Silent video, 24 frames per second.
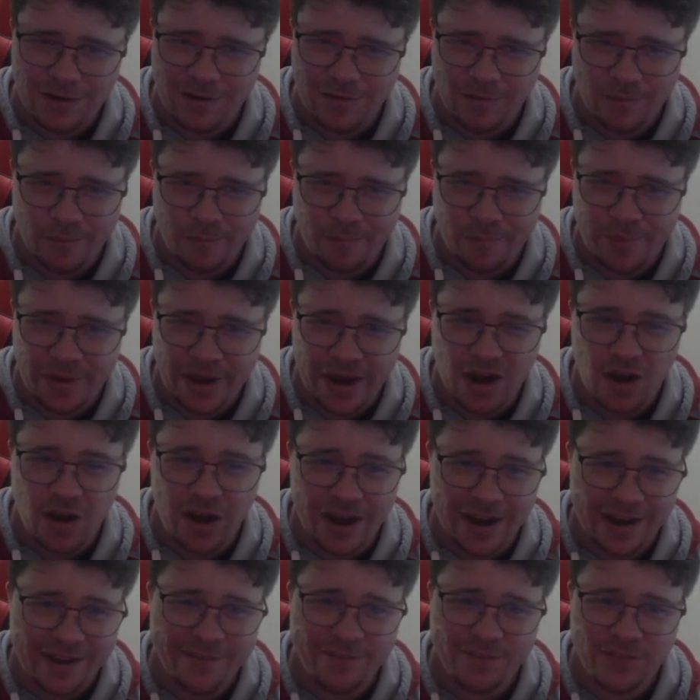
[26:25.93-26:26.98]
But I
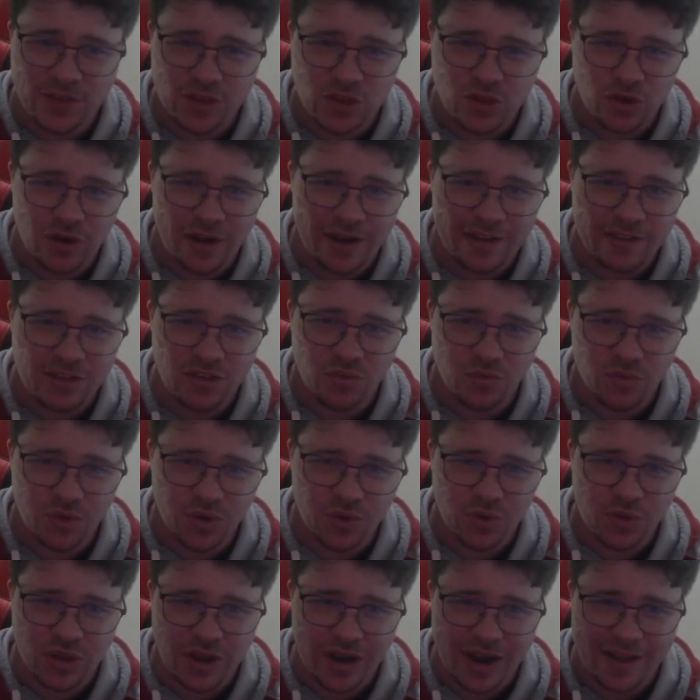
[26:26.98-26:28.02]
give the Giants a real
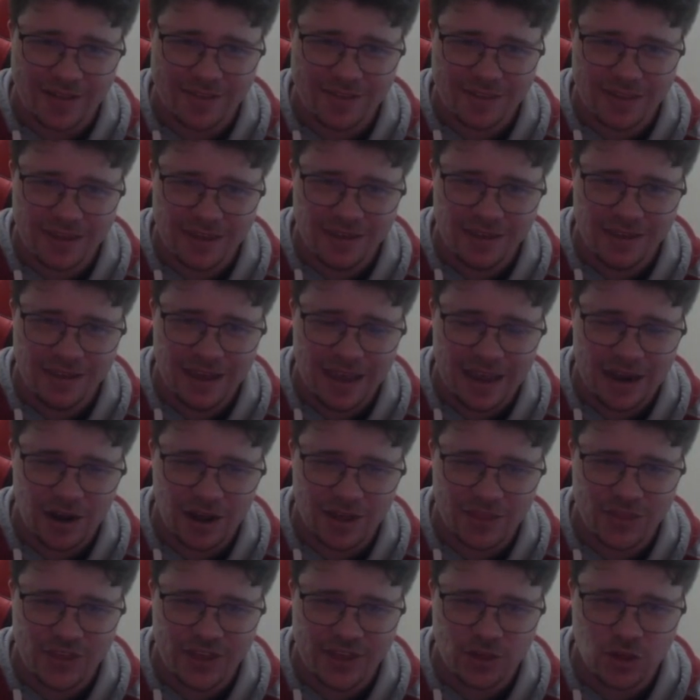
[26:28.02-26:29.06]
chance here. And I
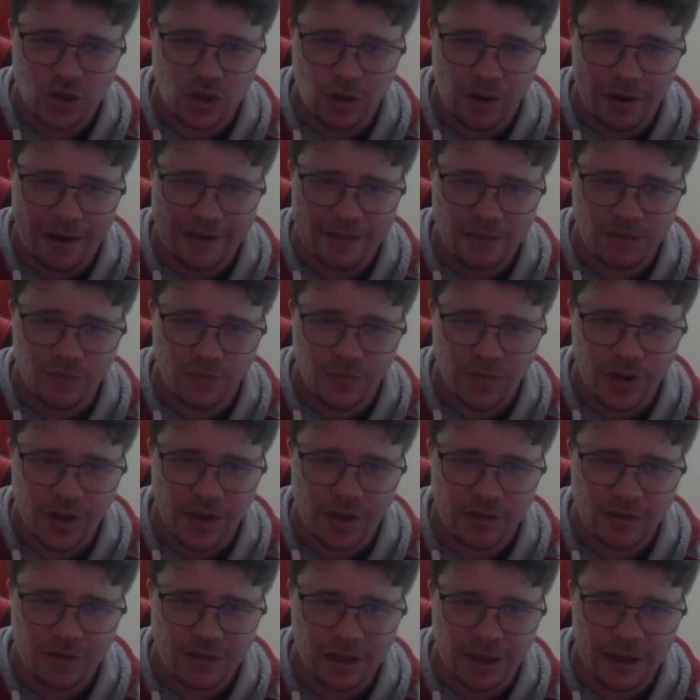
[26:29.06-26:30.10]
think Giants
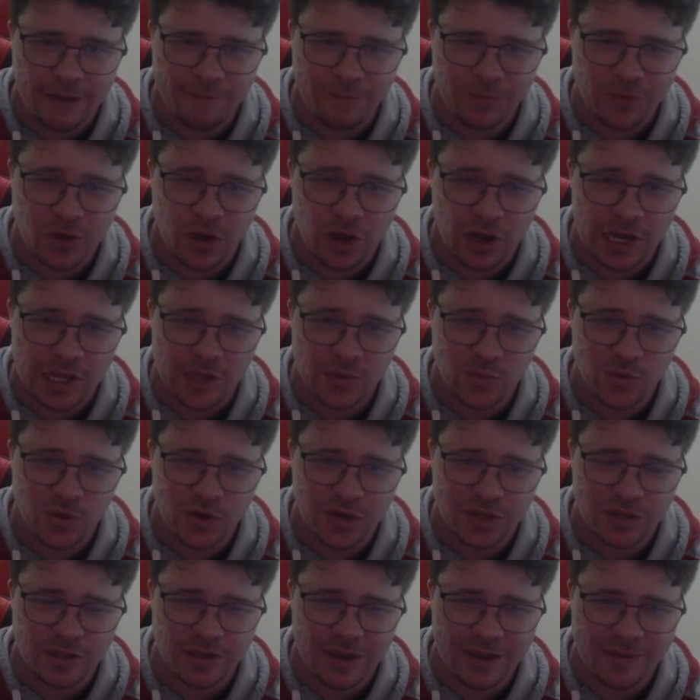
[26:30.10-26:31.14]
versus Collingwood at
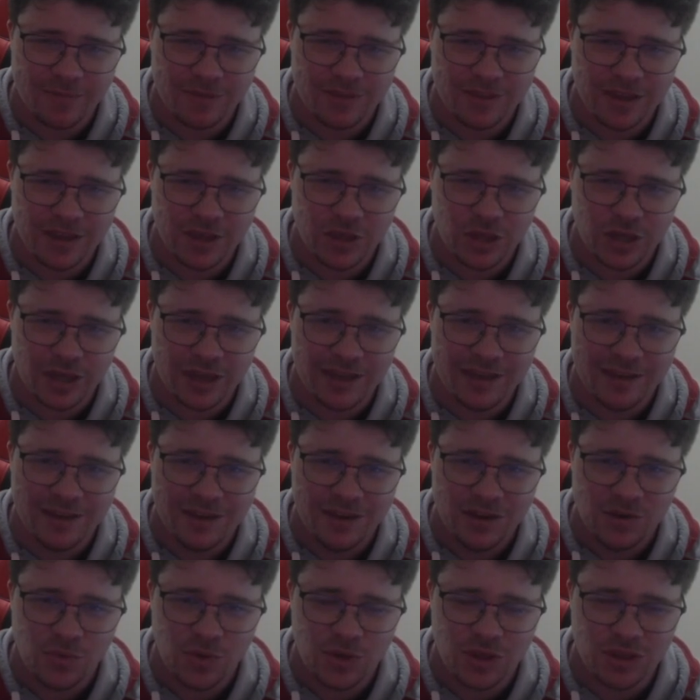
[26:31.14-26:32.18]
the MCG,
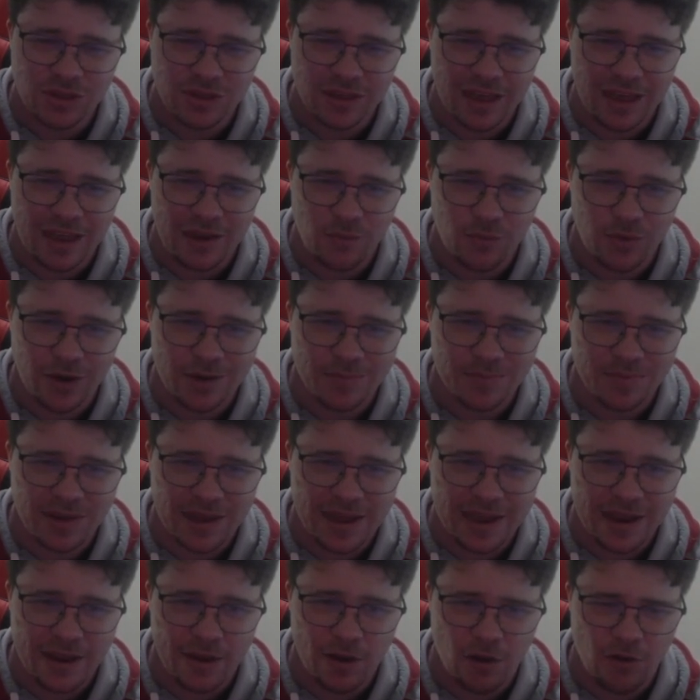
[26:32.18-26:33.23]
which is a
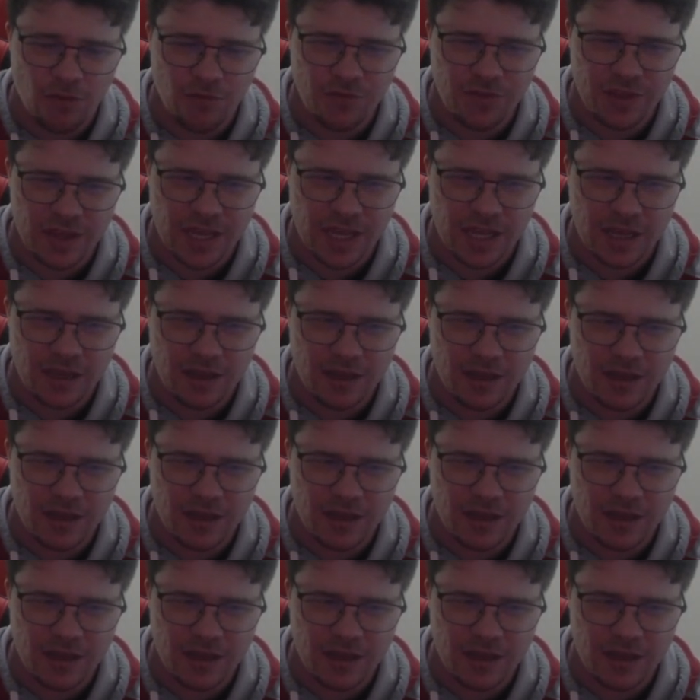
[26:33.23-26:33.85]
replay of the...